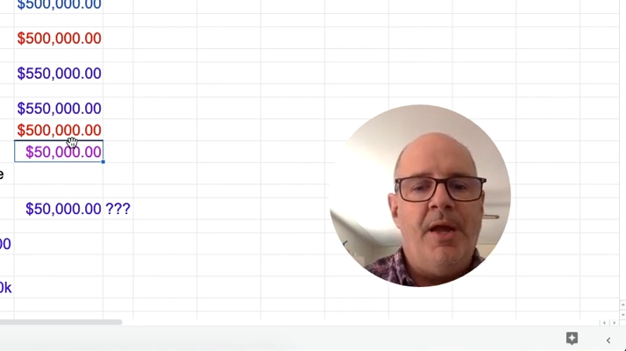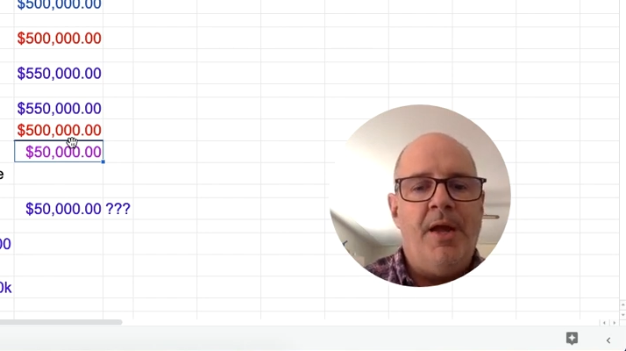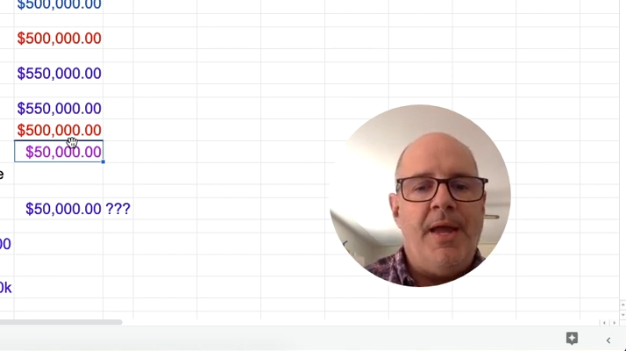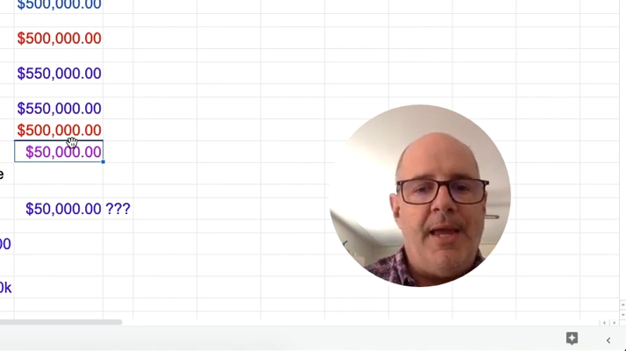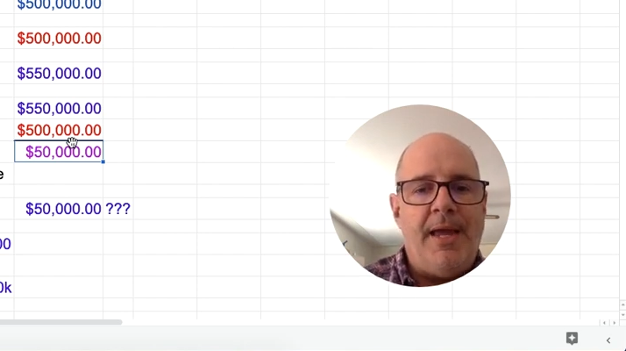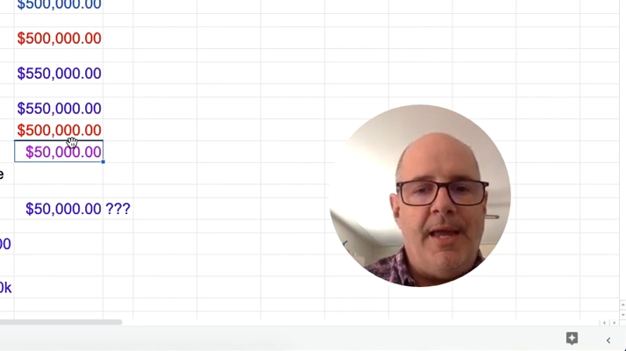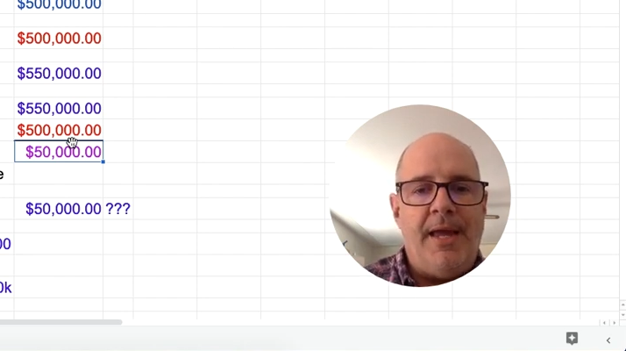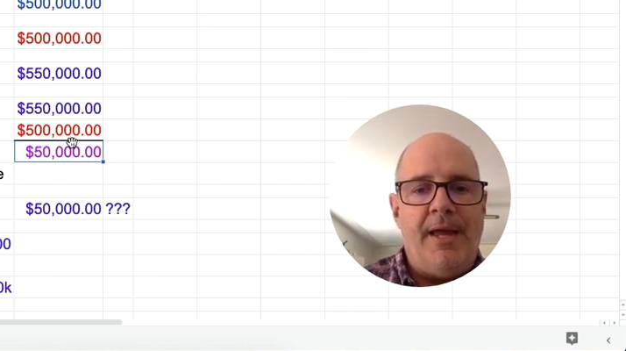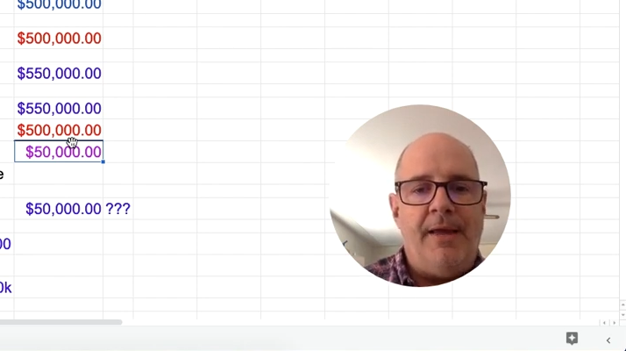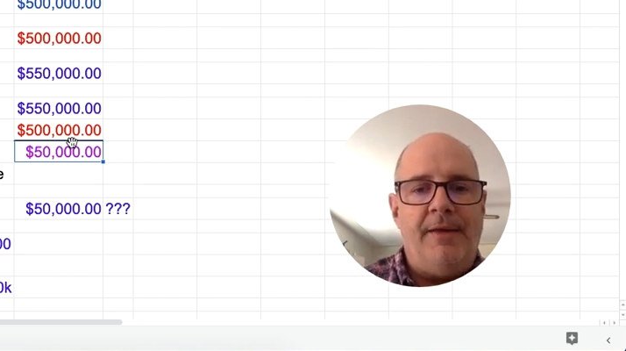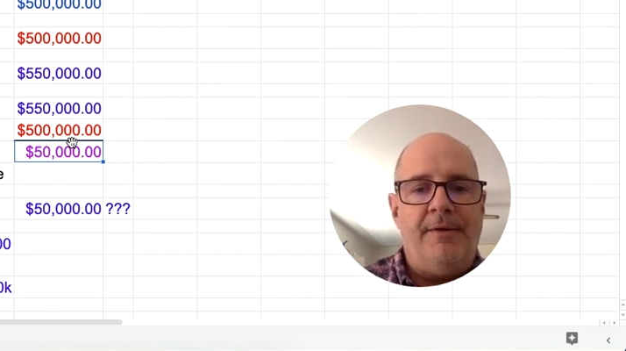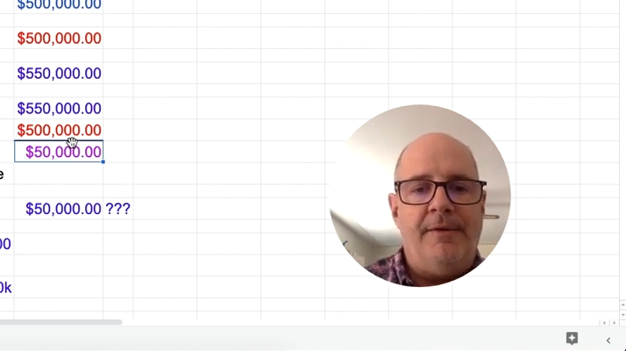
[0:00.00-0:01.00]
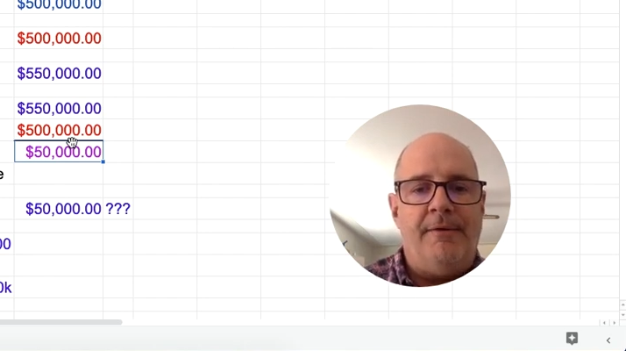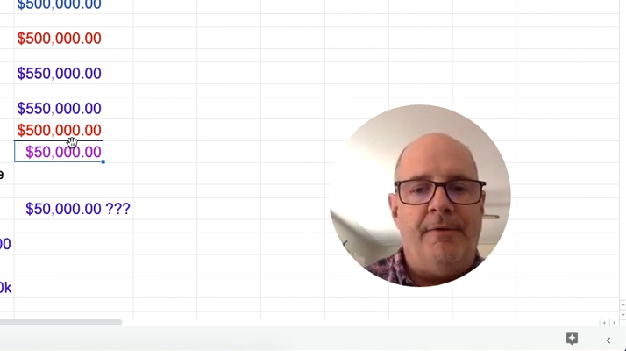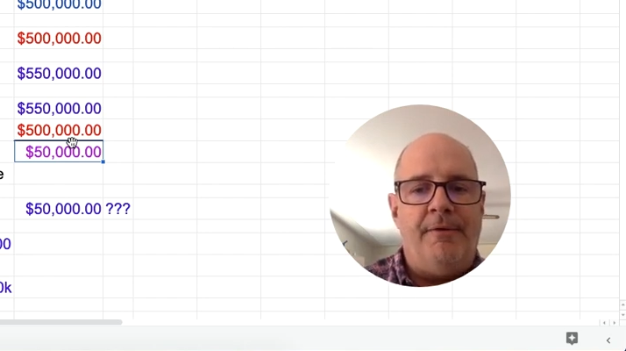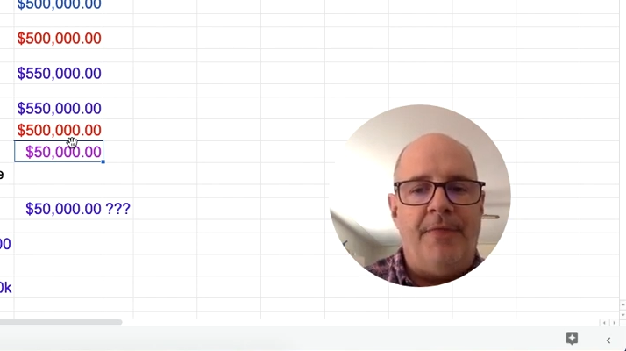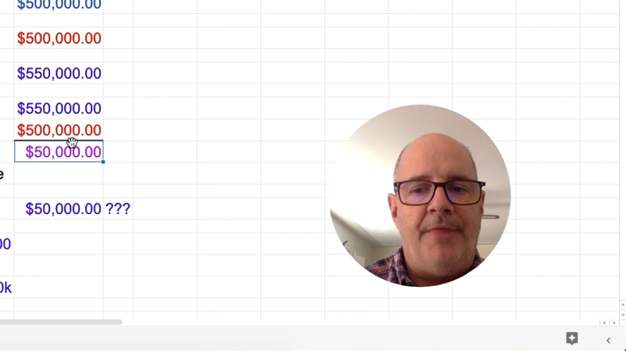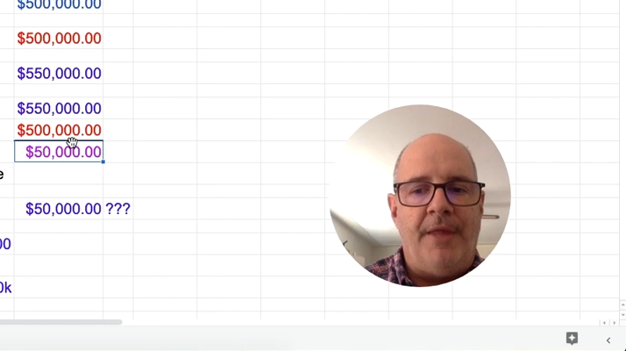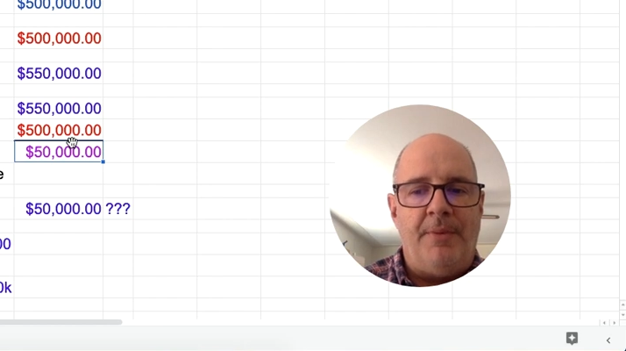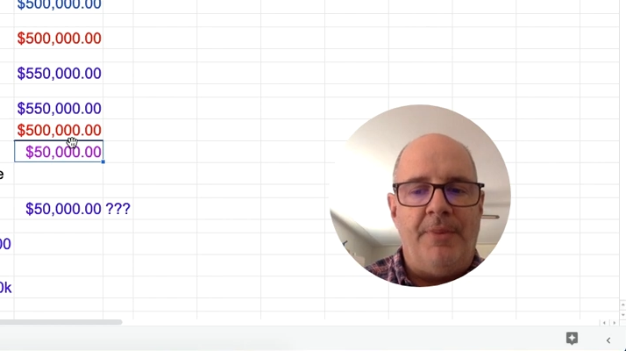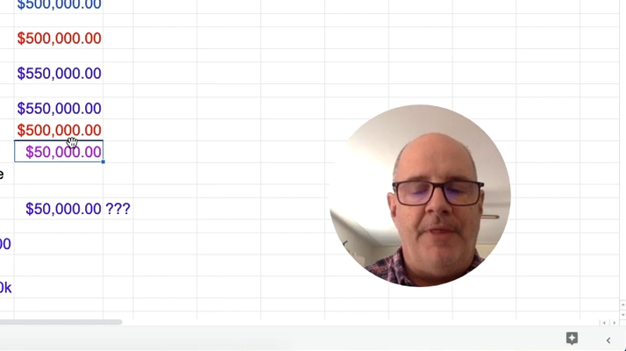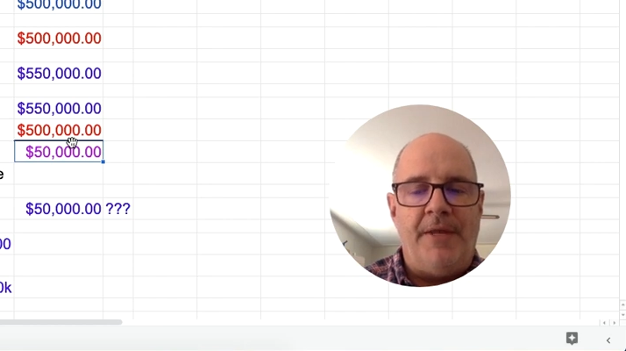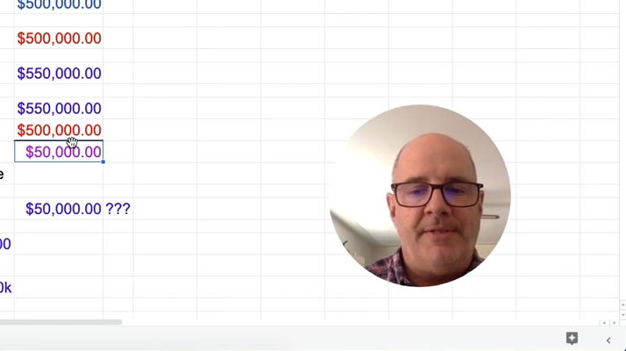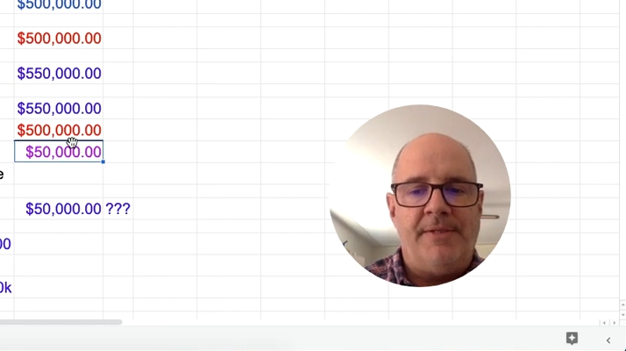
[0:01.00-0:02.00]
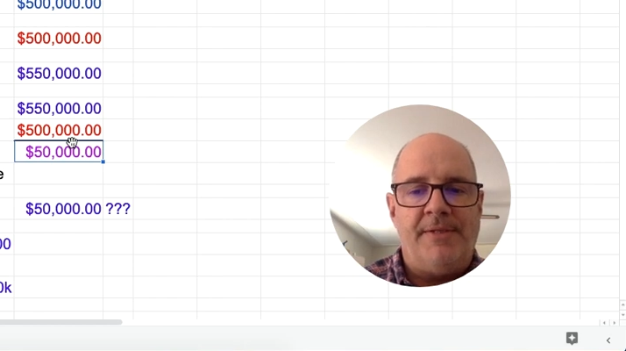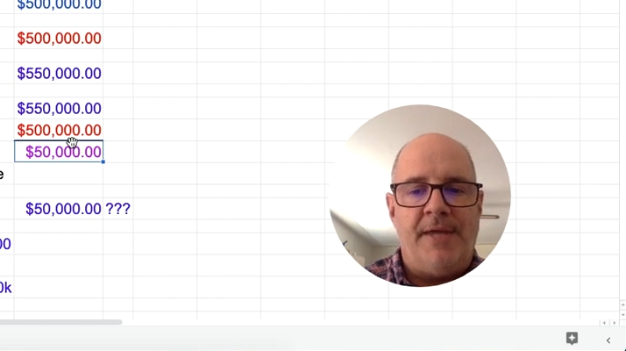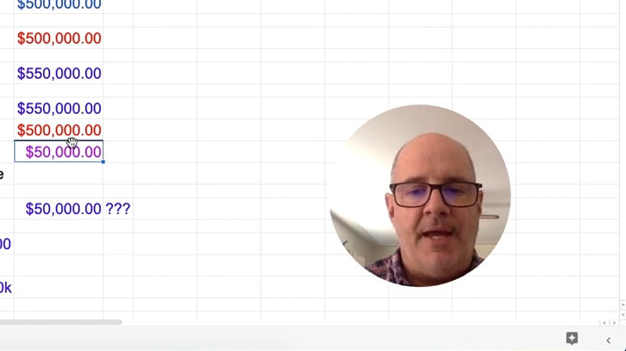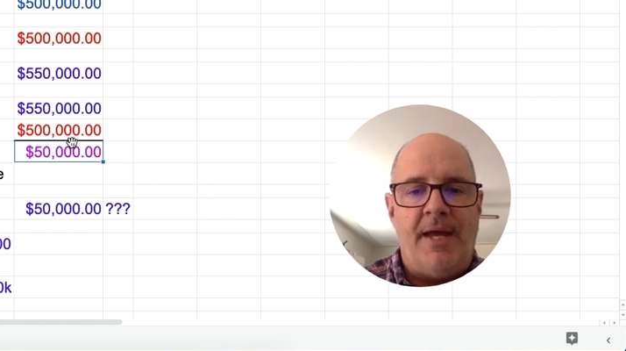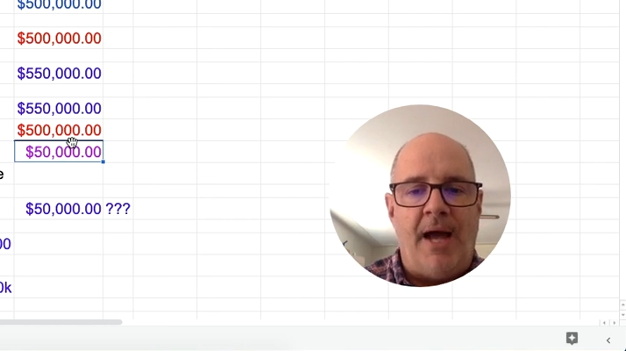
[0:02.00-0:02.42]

And they would then say,